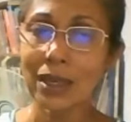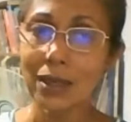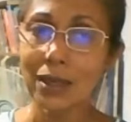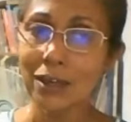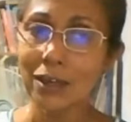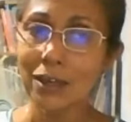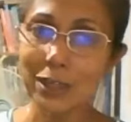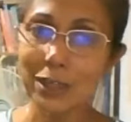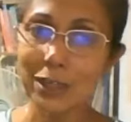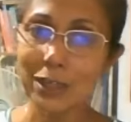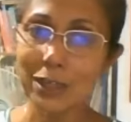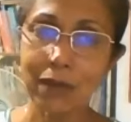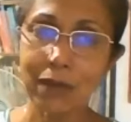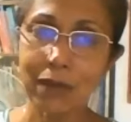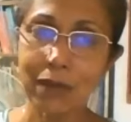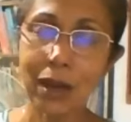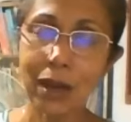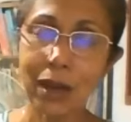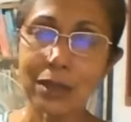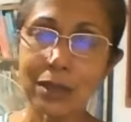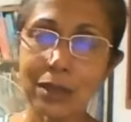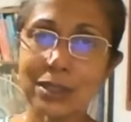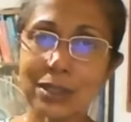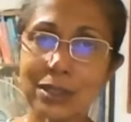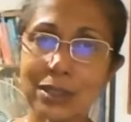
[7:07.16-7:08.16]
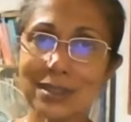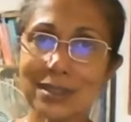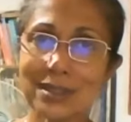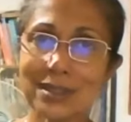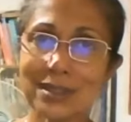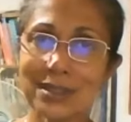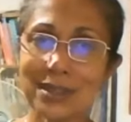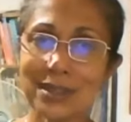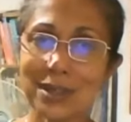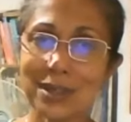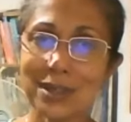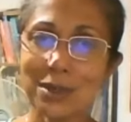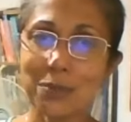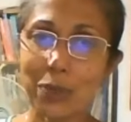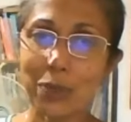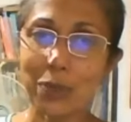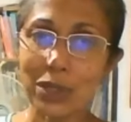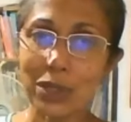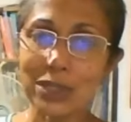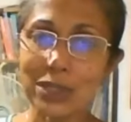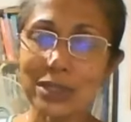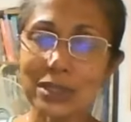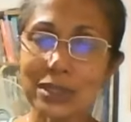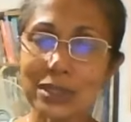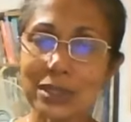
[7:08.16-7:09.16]
We have hunted,
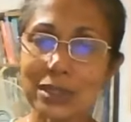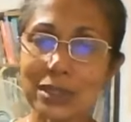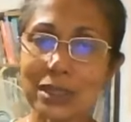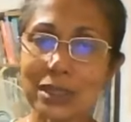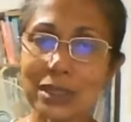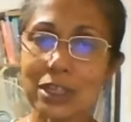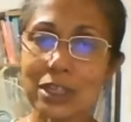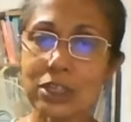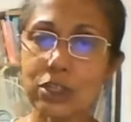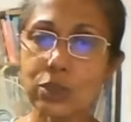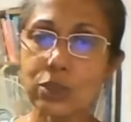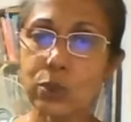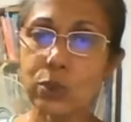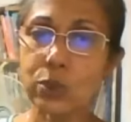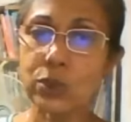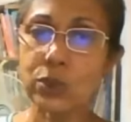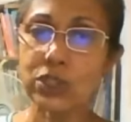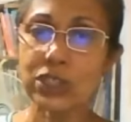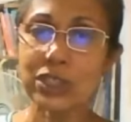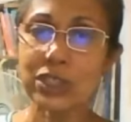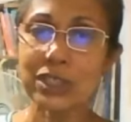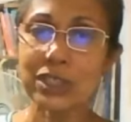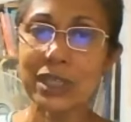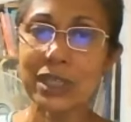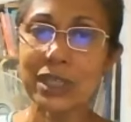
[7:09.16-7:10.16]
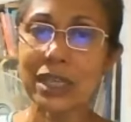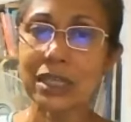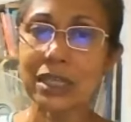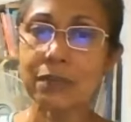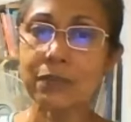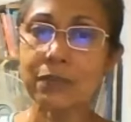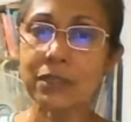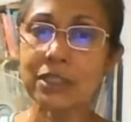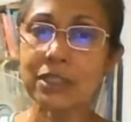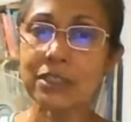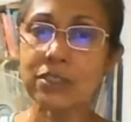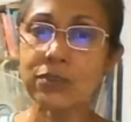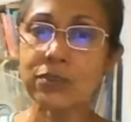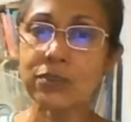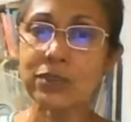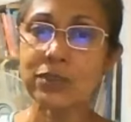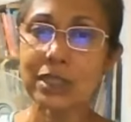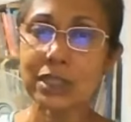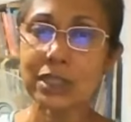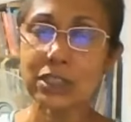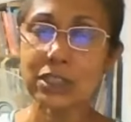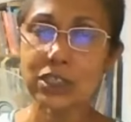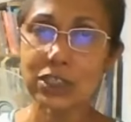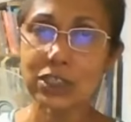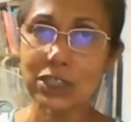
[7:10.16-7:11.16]
poisoned, and tortured animals to
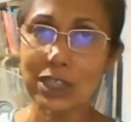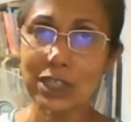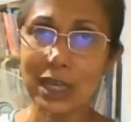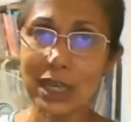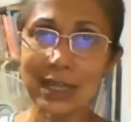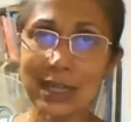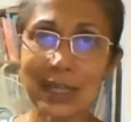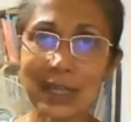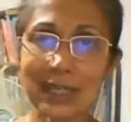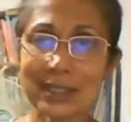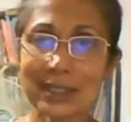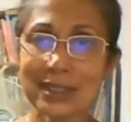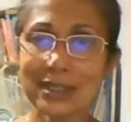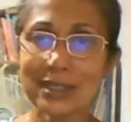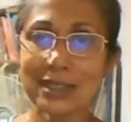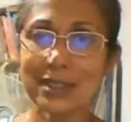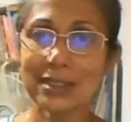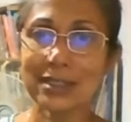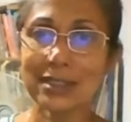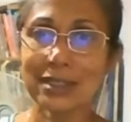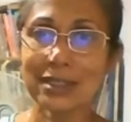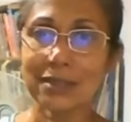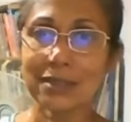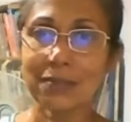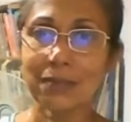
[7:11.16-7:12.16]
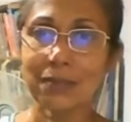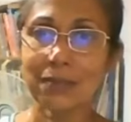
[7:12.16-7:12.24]
such an extent.